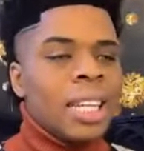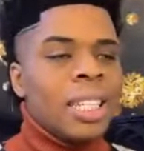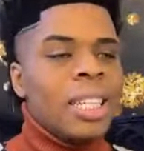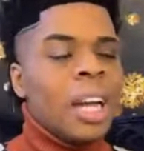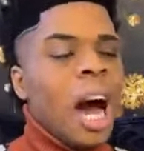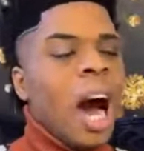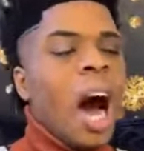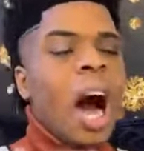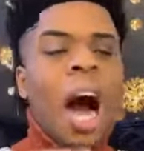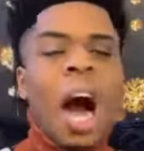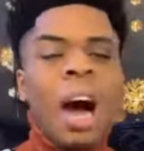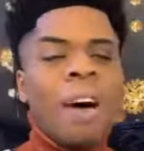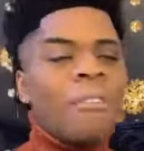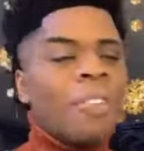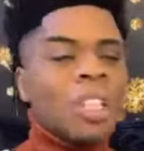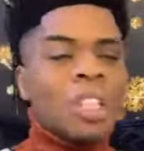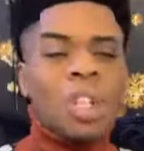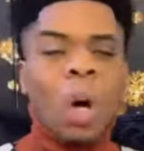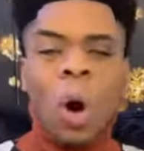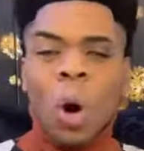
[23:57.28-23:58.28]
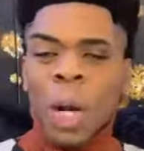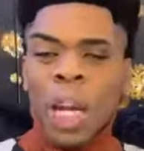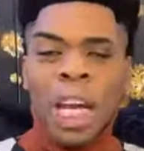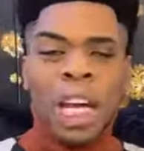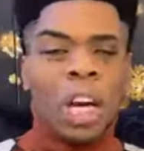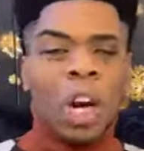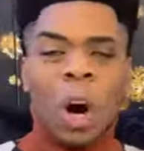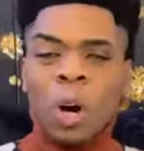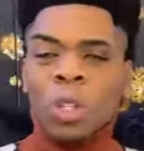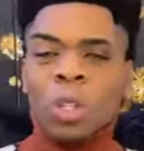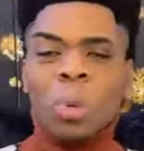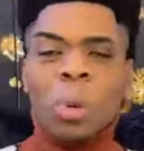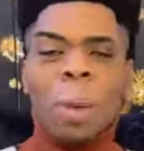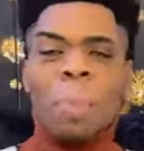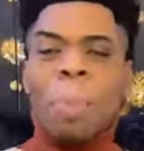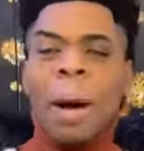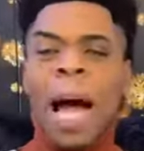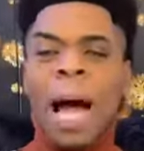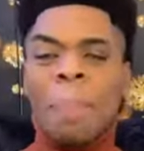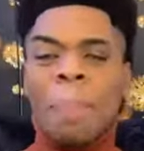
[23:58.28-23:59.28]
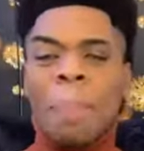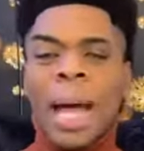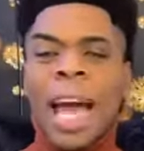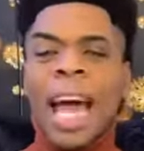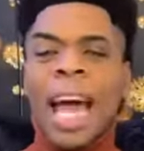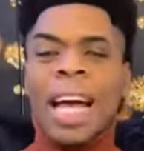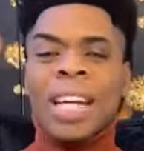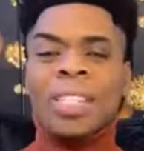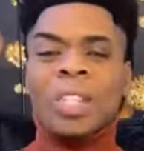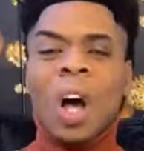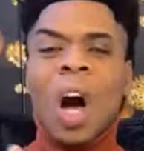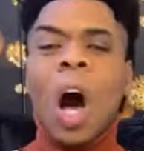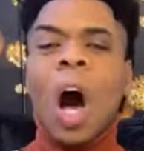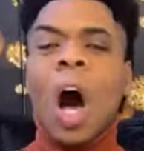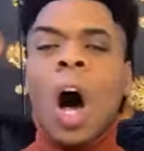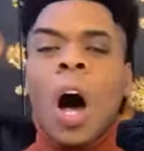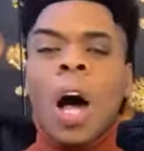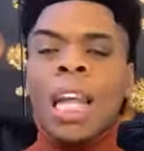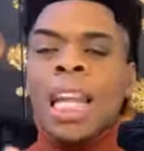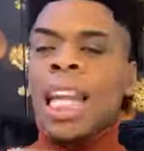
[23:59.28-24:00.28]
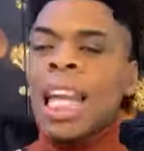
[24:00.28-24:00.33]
The harvest Holy Ghost will bypass all